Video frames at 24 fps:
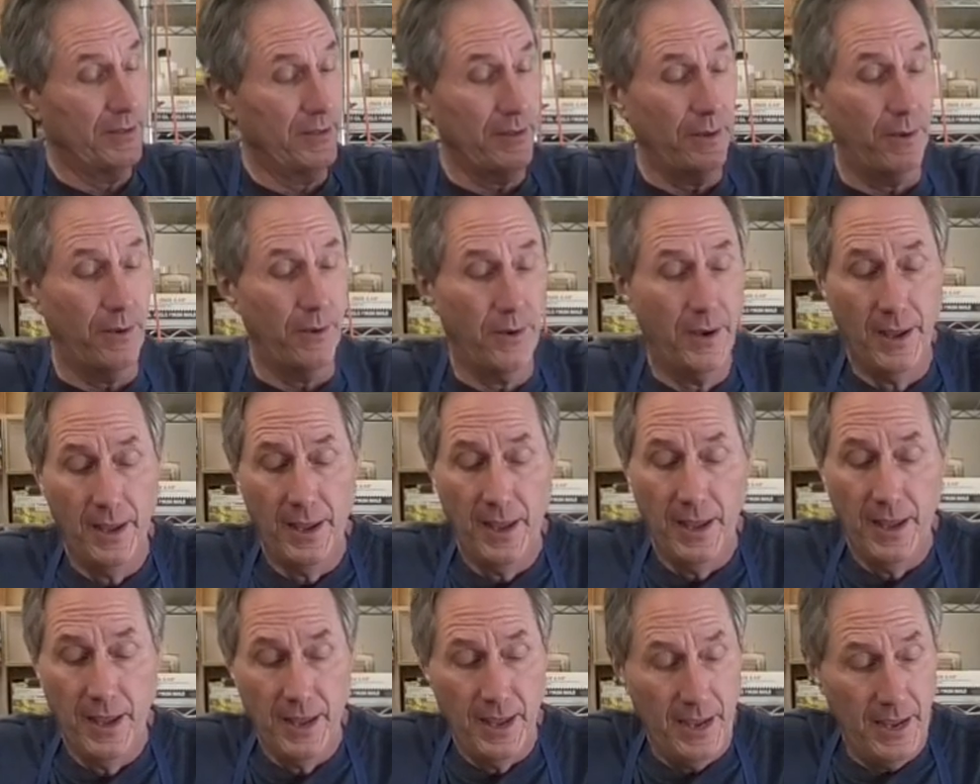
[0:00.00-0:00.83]
So
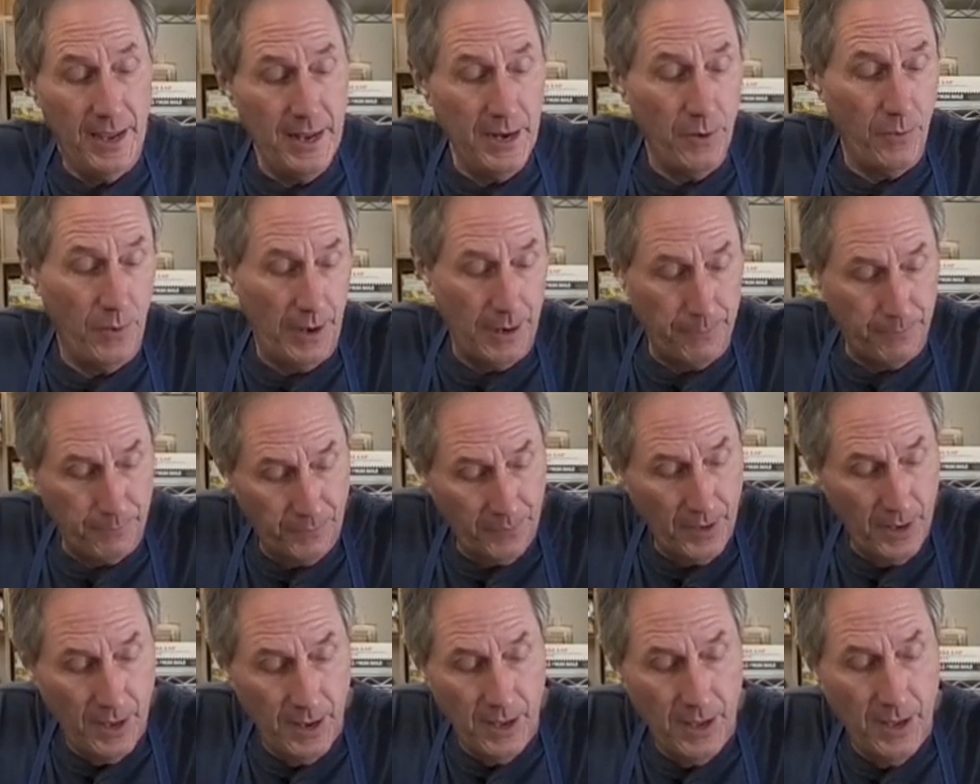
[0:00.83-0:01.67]
anyway,
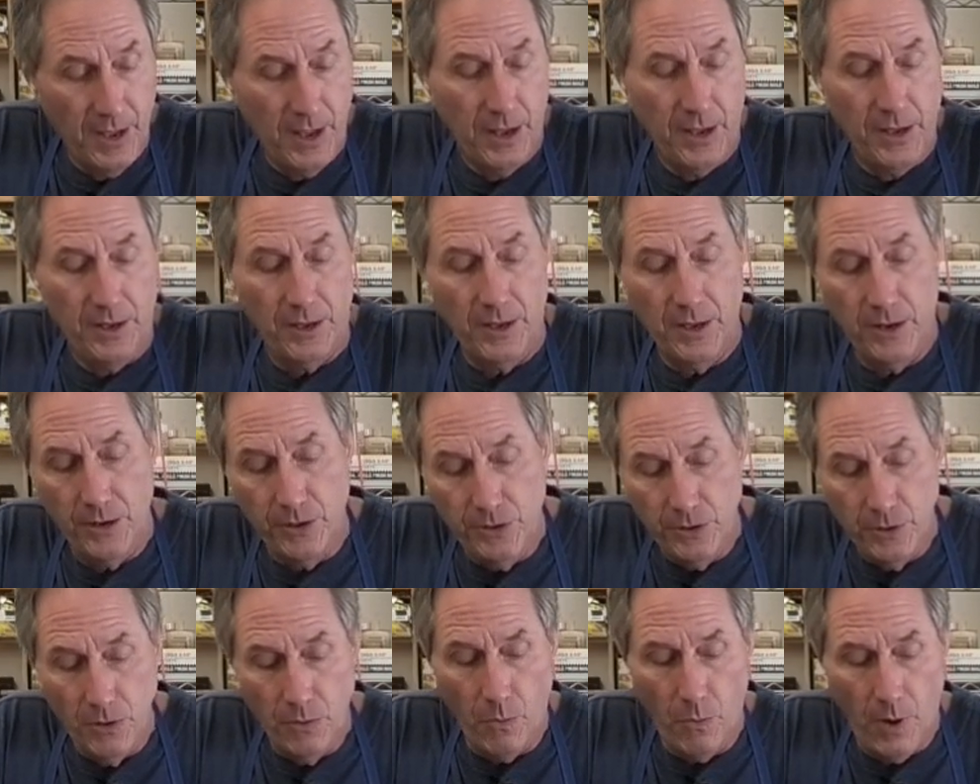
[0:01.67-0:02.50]
going to
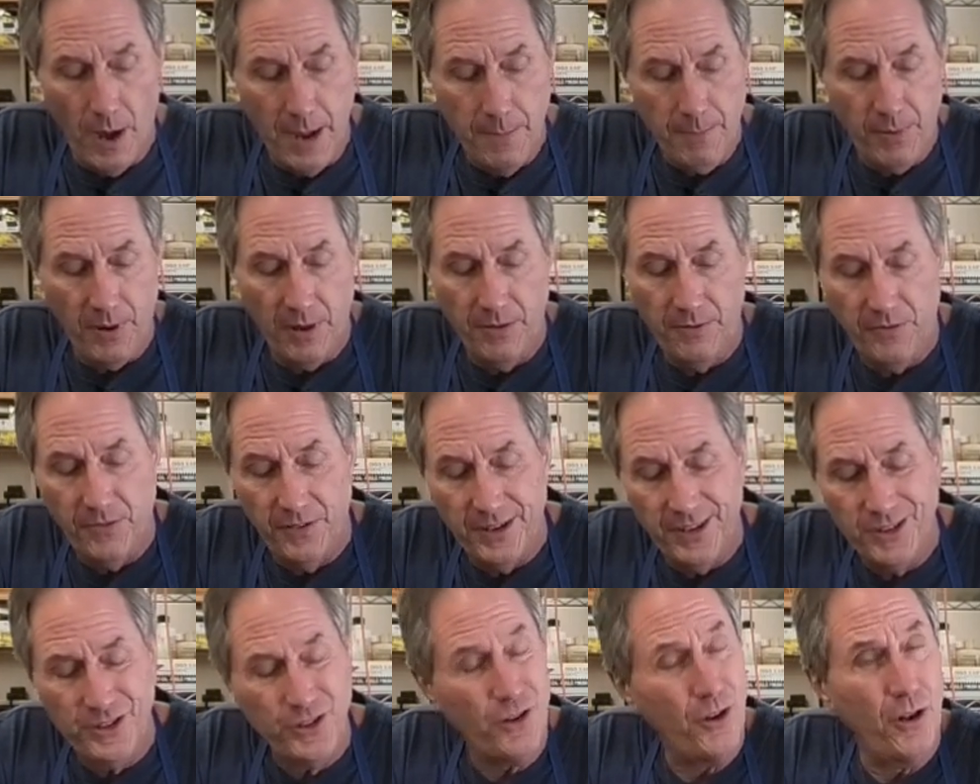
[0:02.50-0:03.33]
do a wipe on
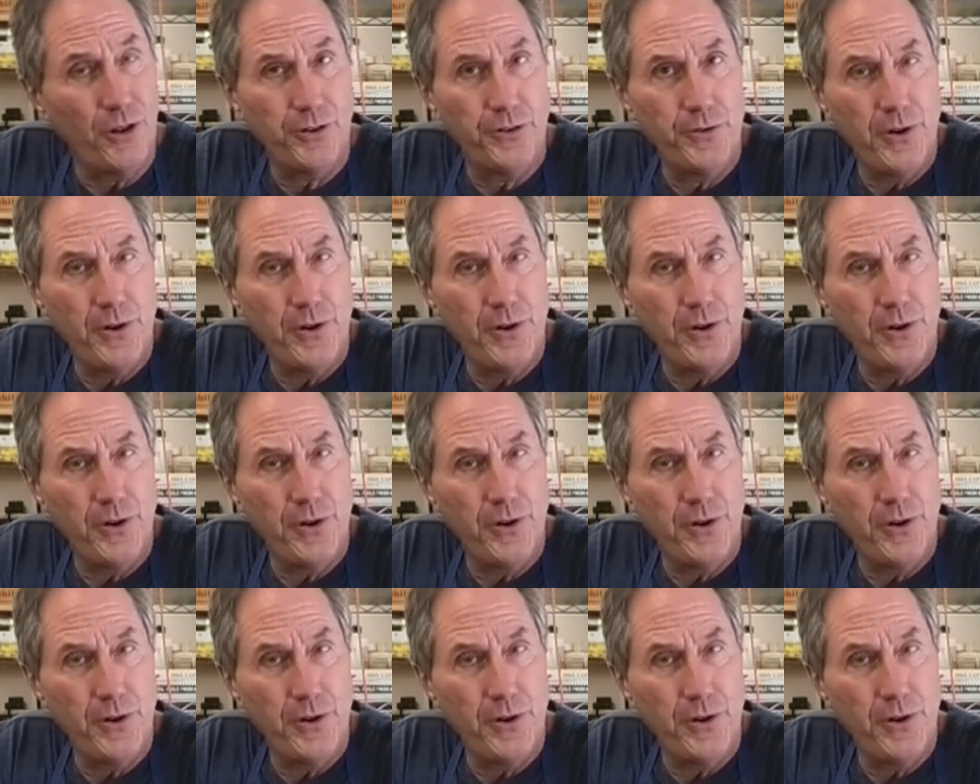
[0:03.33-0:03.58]
finish called